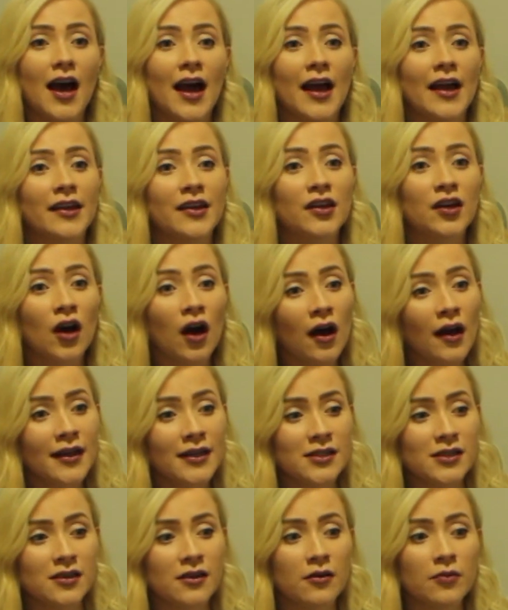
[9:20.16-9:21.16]
I got
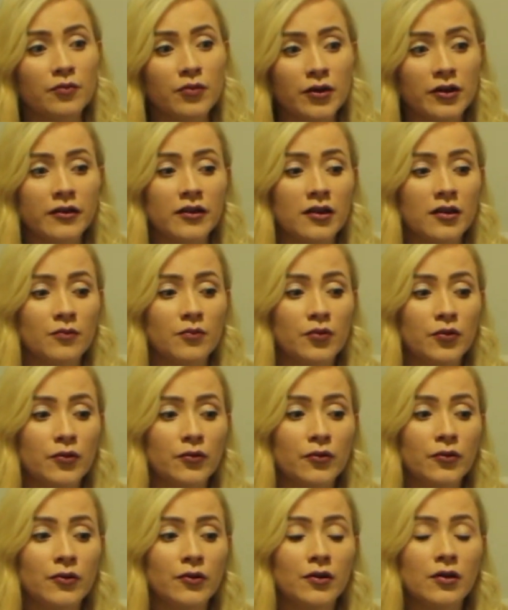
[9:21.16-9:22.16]
into the birthing
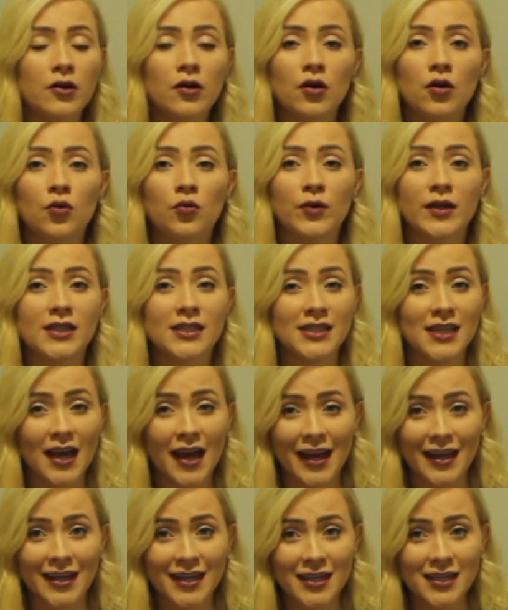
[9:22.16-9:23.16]
pool with
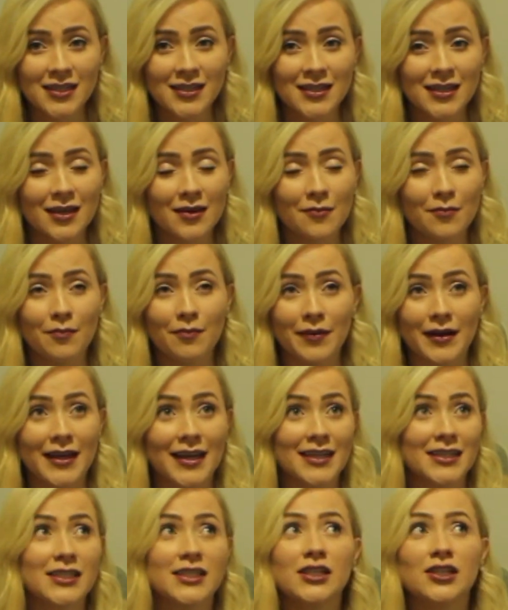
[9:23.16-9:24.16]
Titus, but
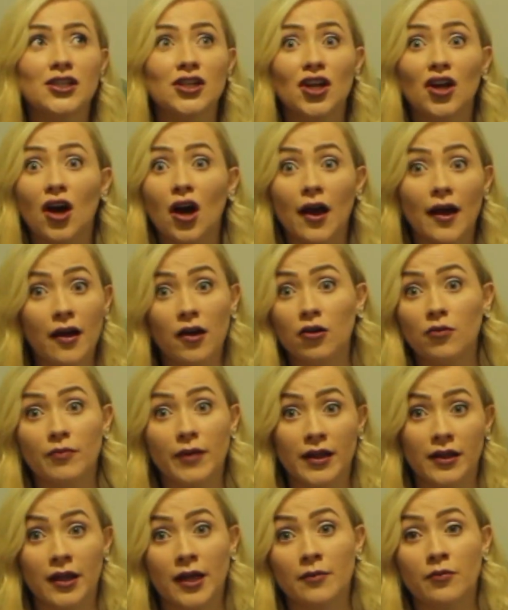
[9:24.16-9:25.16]
it did not help
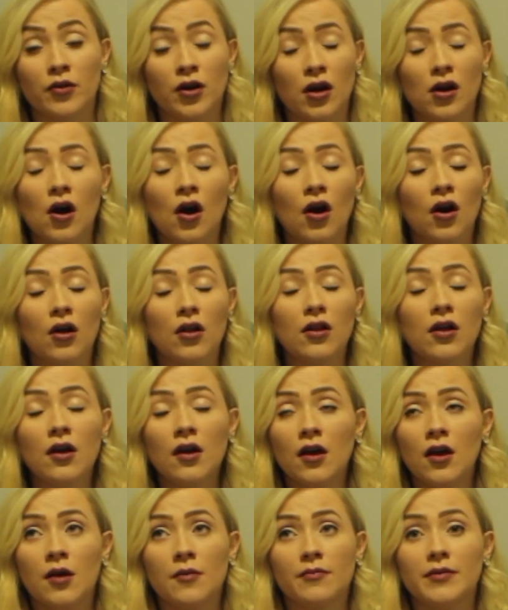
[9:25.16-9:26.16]
my labor at all.
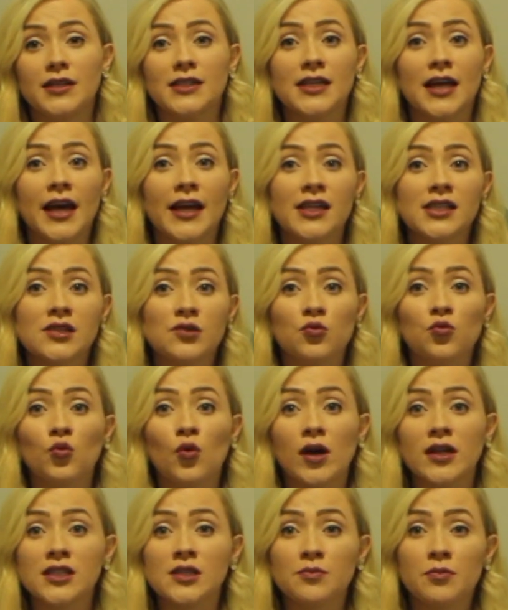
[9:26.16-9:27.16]
But Titus
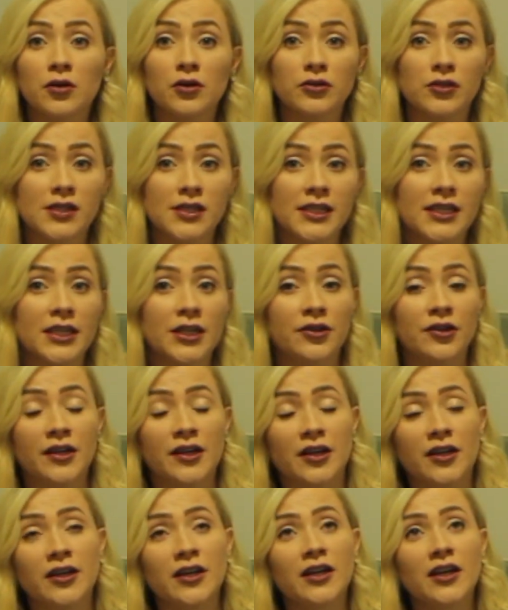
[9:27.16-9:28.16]
was
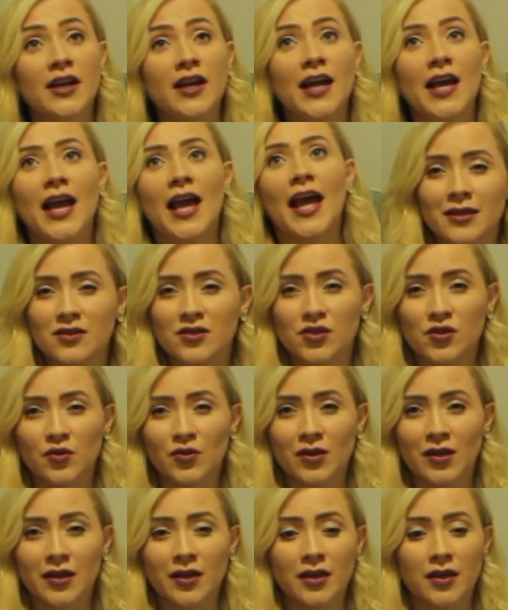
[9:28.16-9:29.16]
posterior, and so
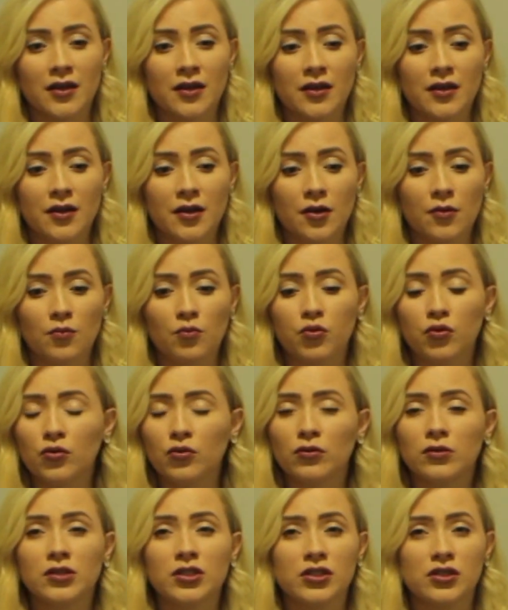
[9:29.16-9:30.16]
the
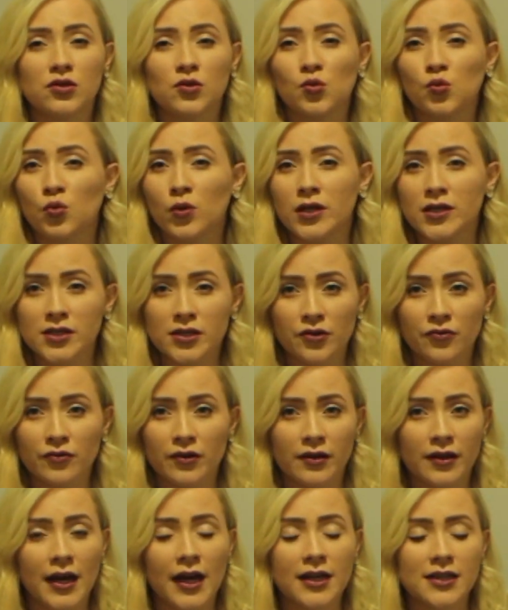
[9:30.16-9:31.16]
pool just wasn't
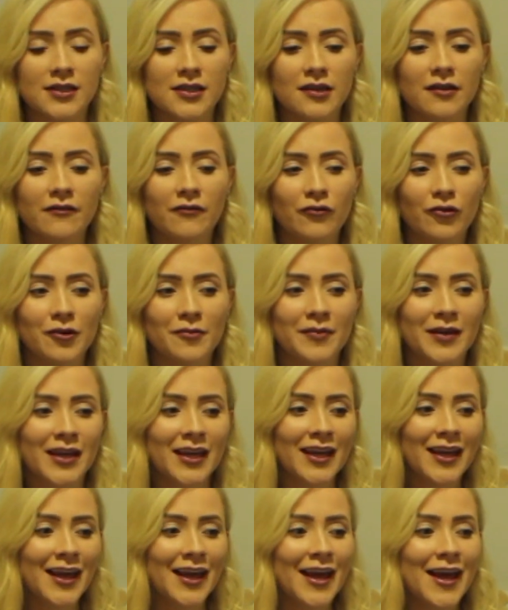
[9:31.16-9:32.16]
relaxing for
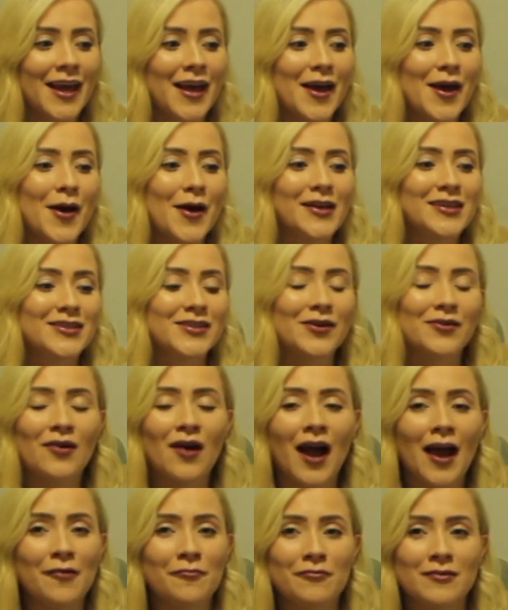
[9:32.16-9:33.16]
me. So
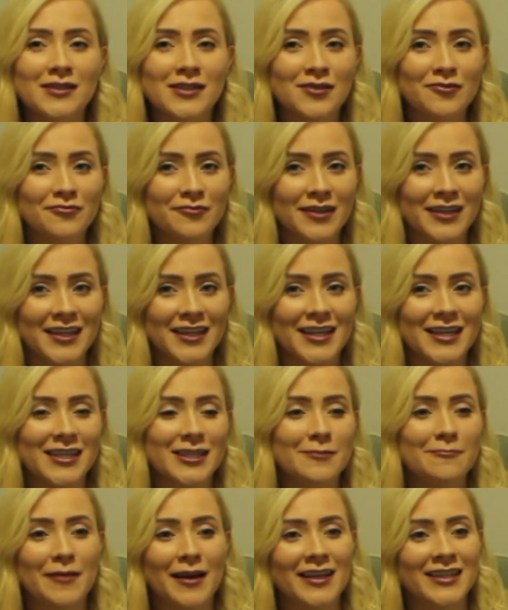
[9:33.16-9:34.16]
I wasn't really
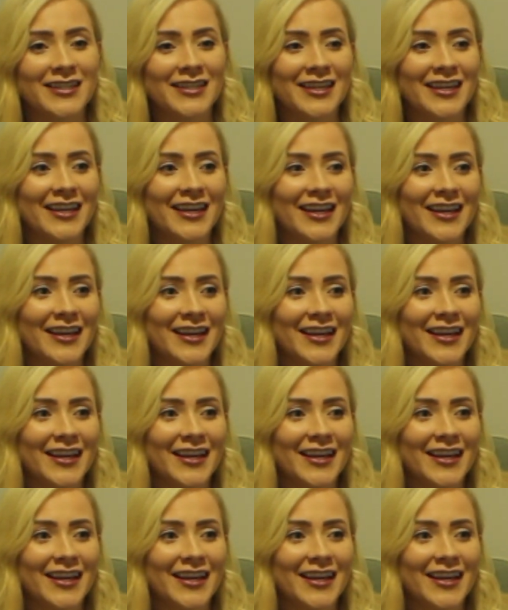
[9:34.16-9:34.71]
expecting